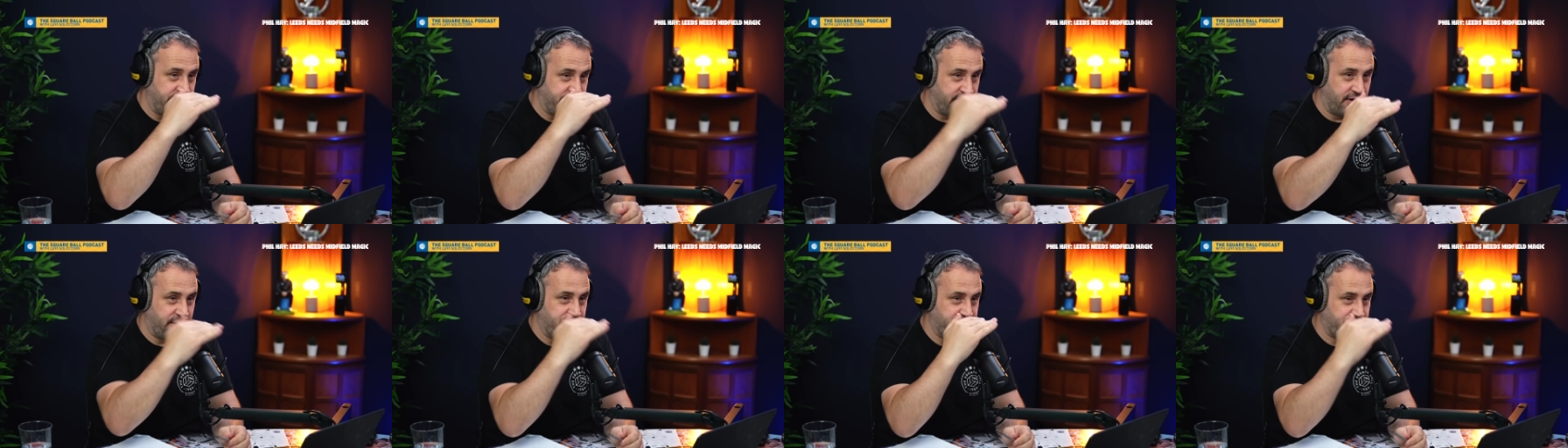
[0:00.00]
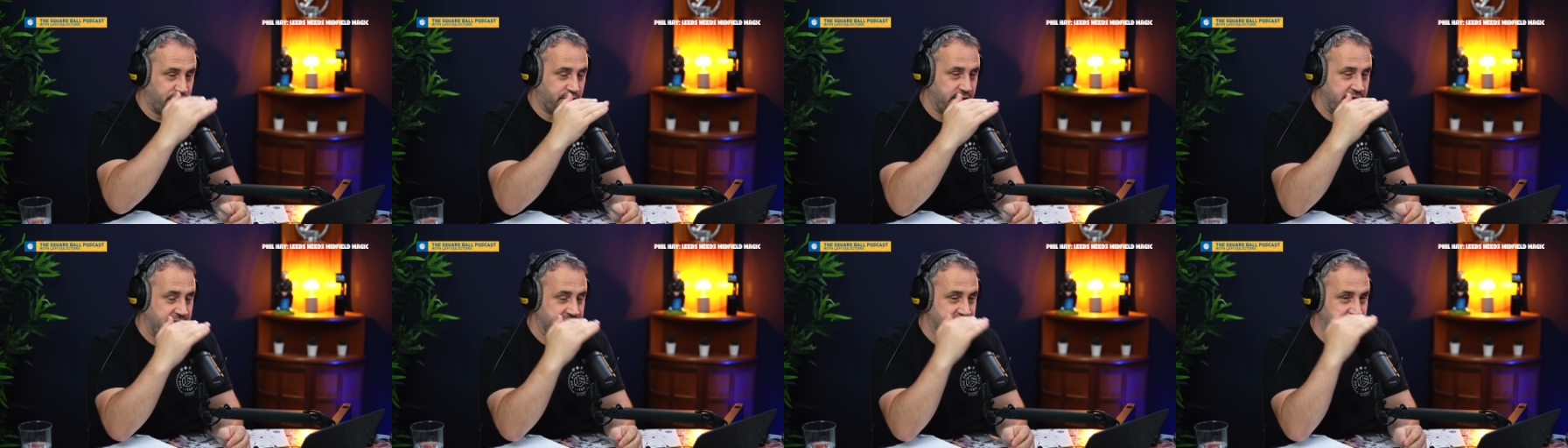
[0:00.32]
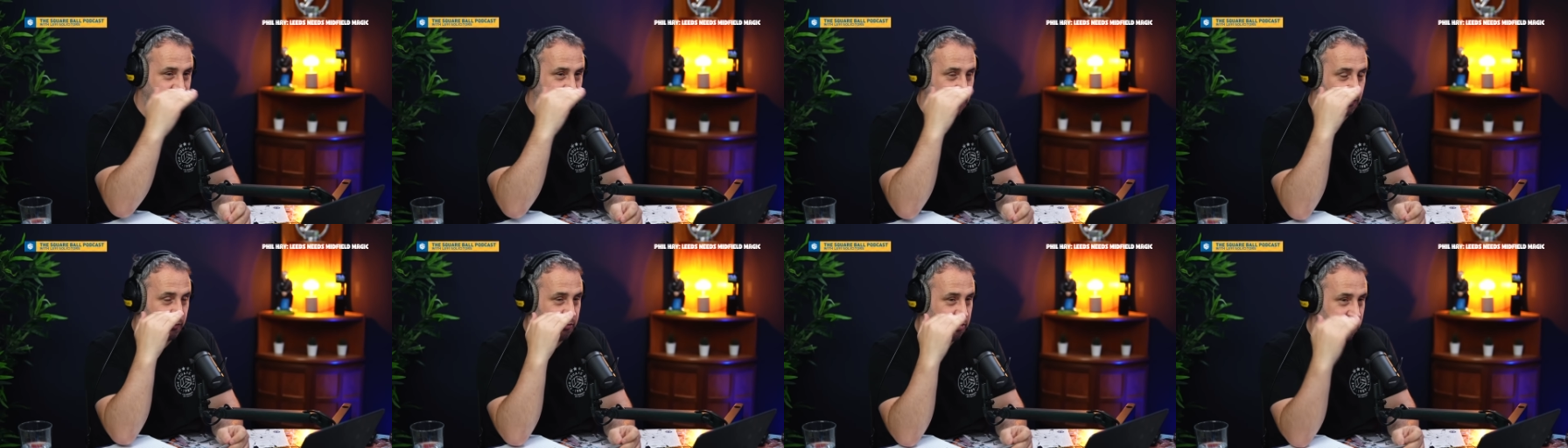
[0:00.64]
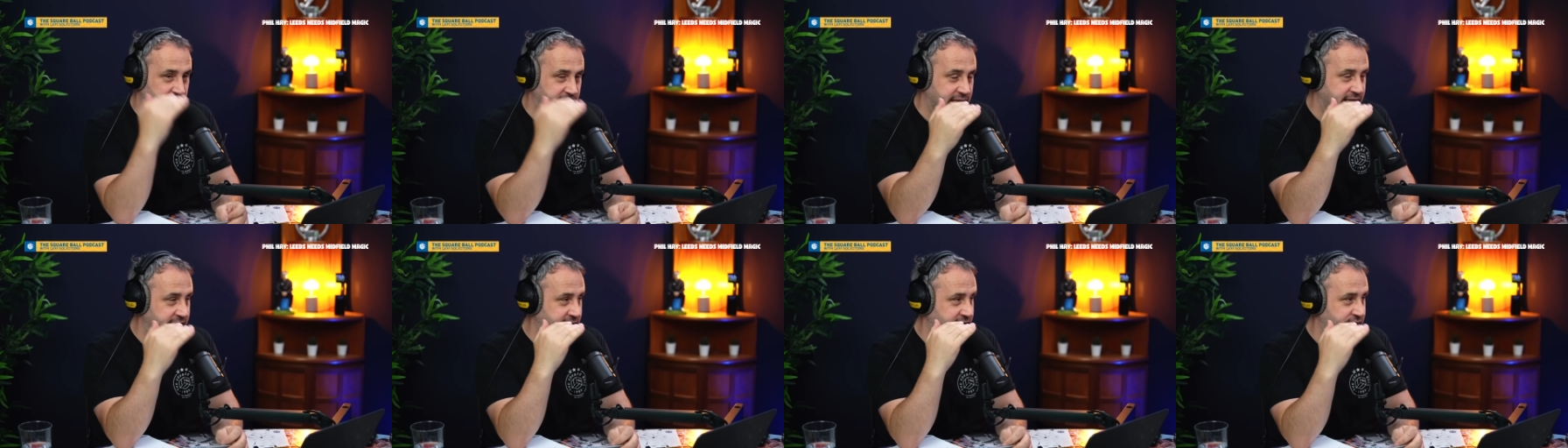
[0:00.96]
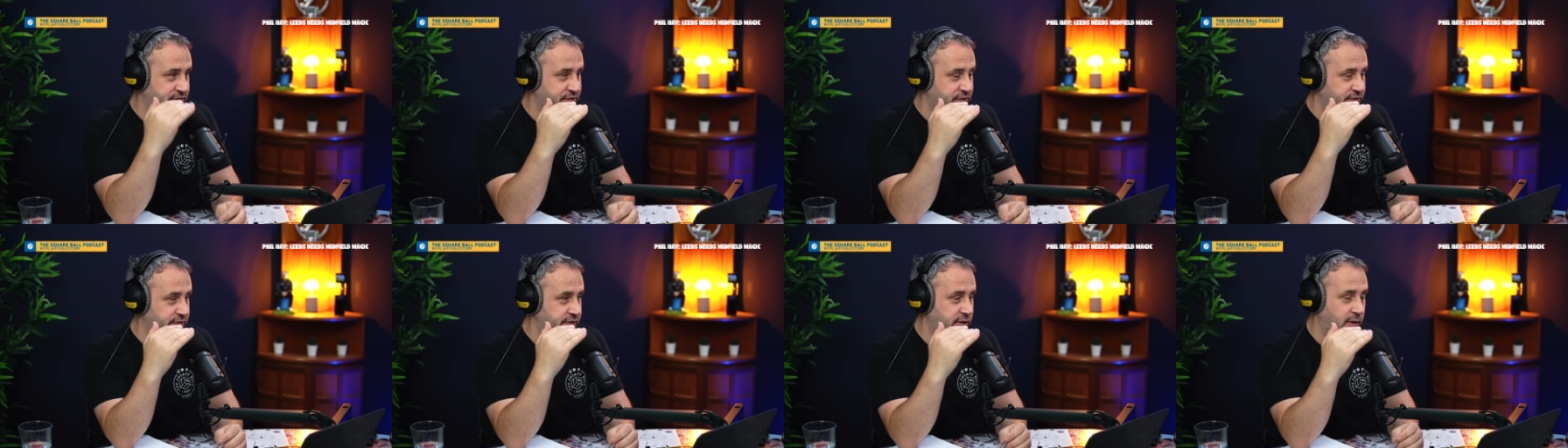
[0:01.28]
very front, it's a completely
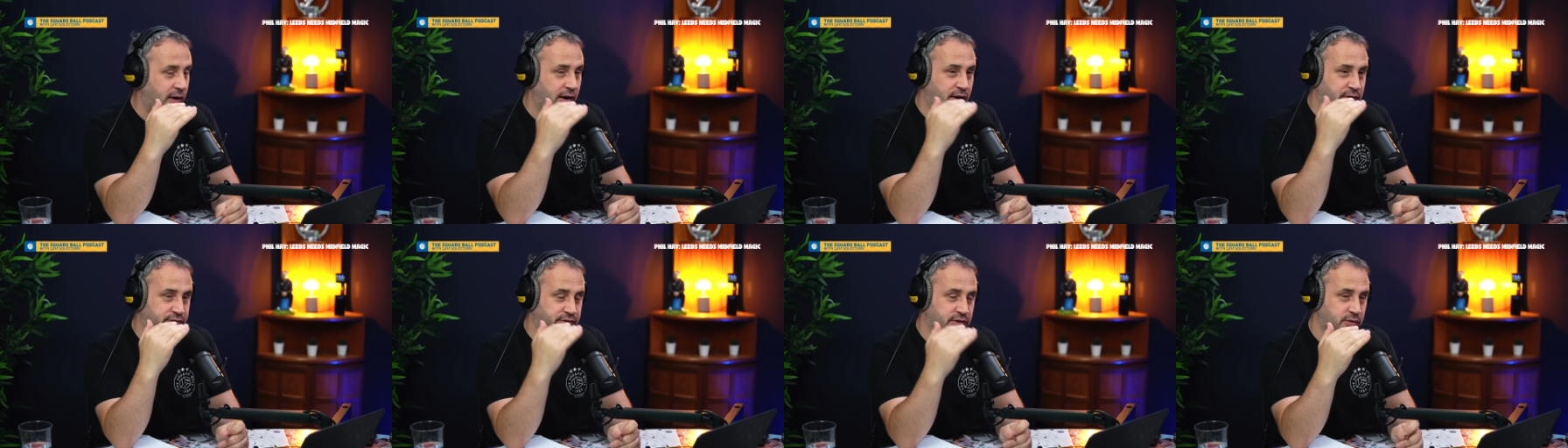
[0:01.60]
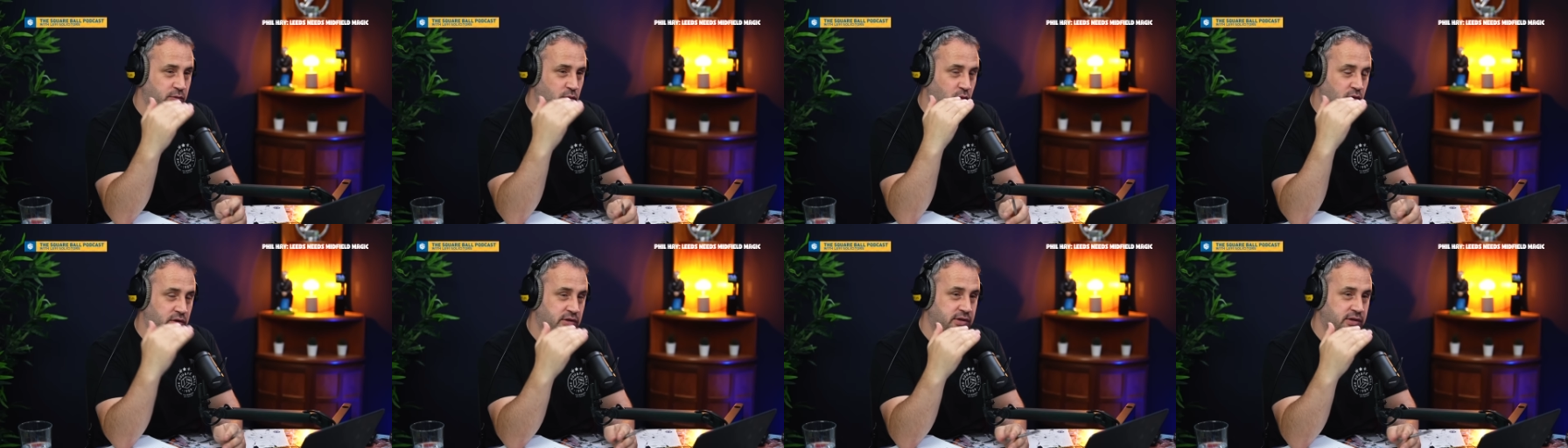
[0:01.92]
different view. I often wonder,